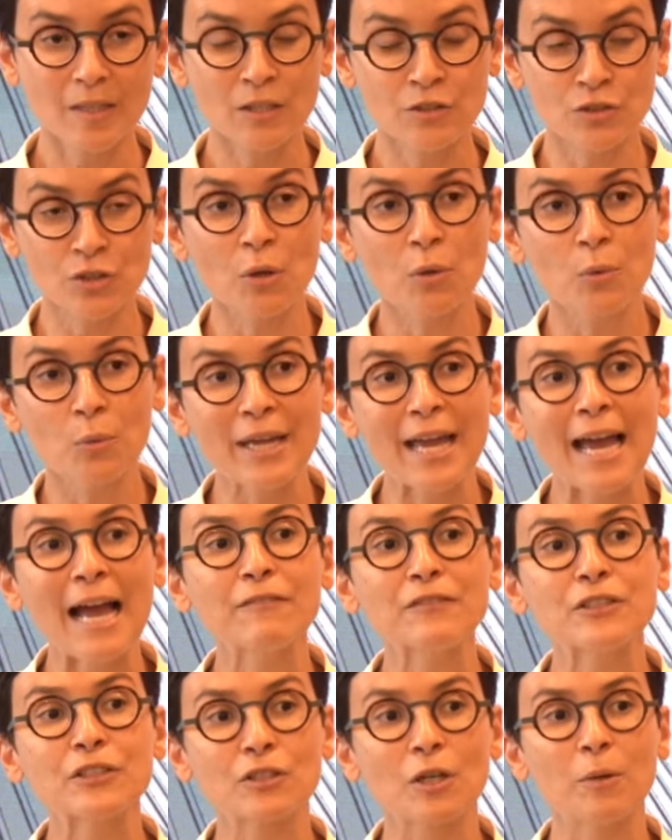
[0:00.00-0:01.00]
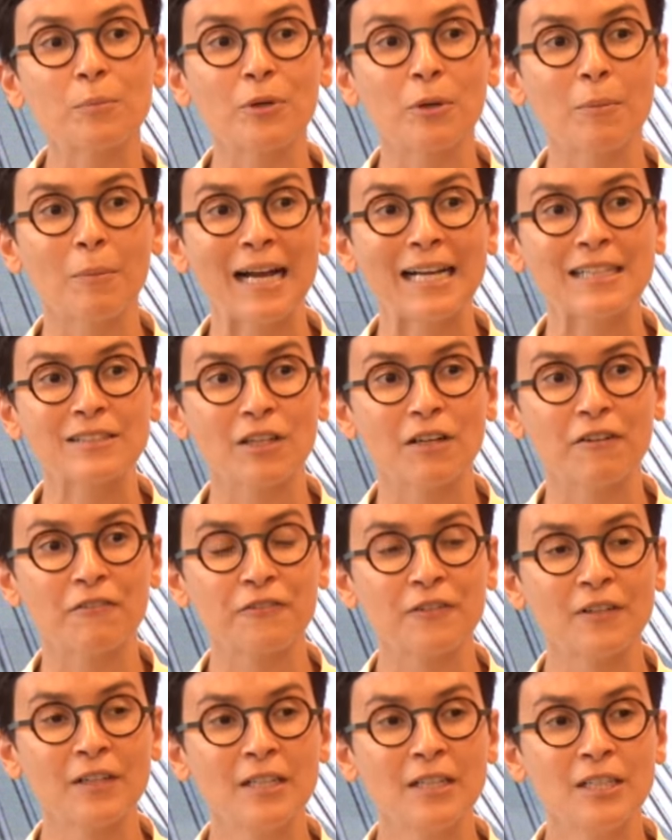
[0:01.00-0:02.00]
So we have this compromise of
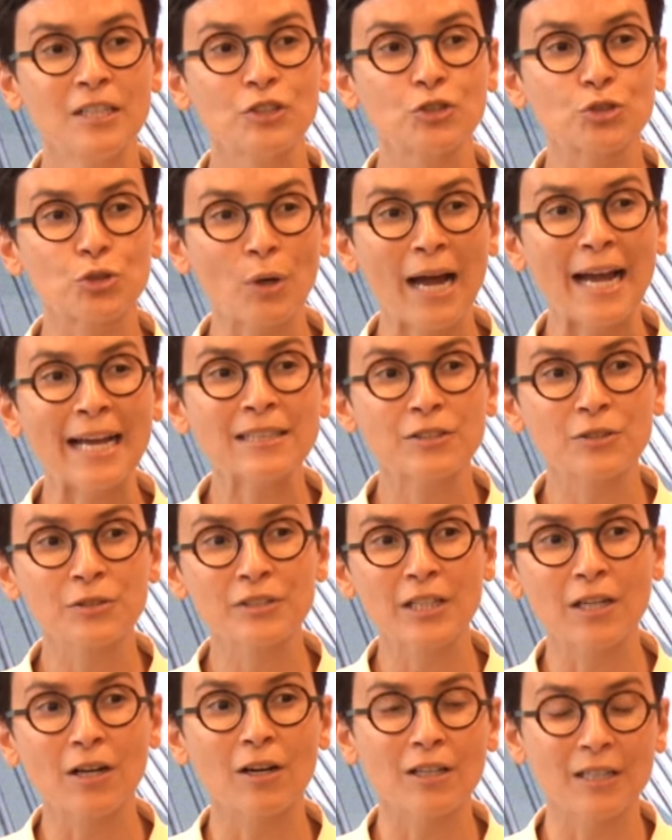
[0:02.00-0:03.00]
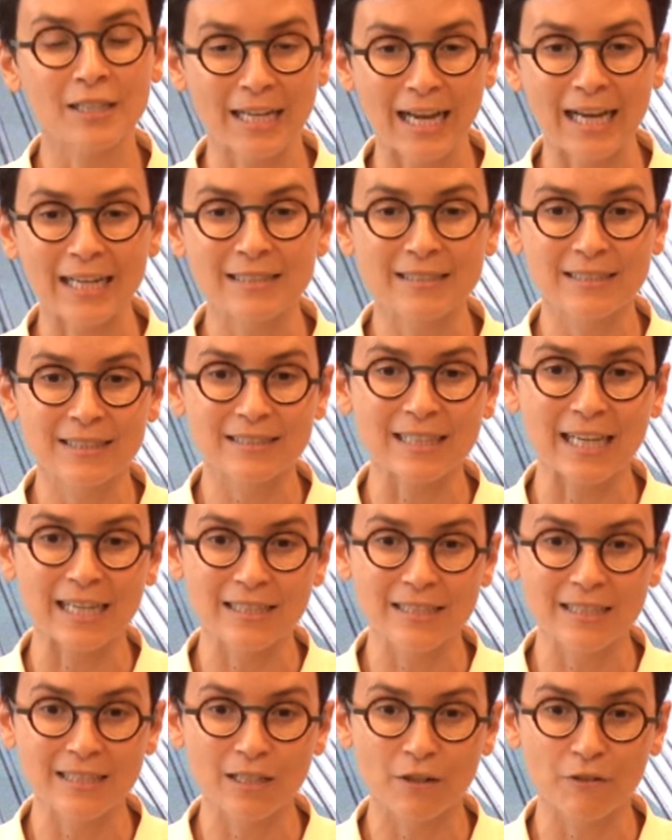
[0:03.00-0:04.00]
trying to decolonize this
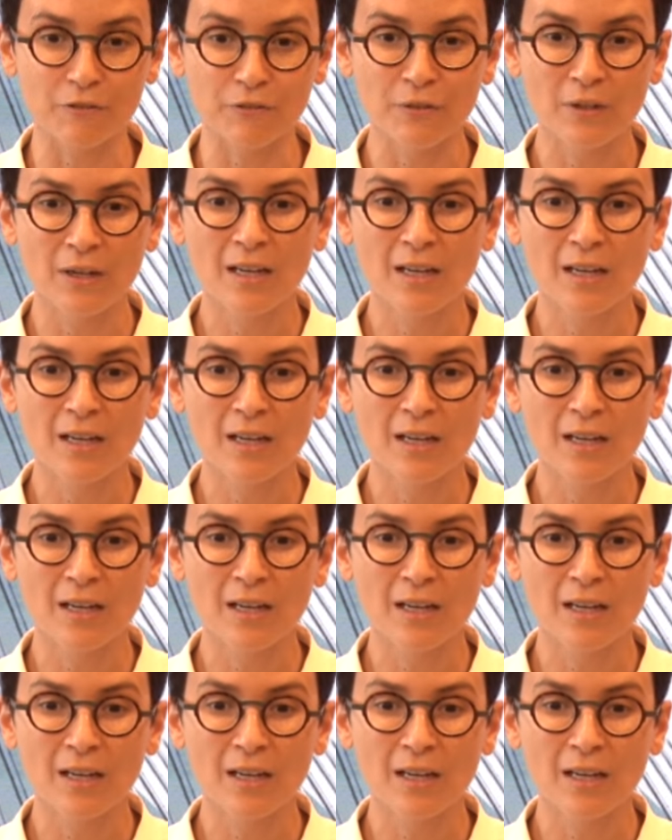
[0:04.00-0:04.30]
idea of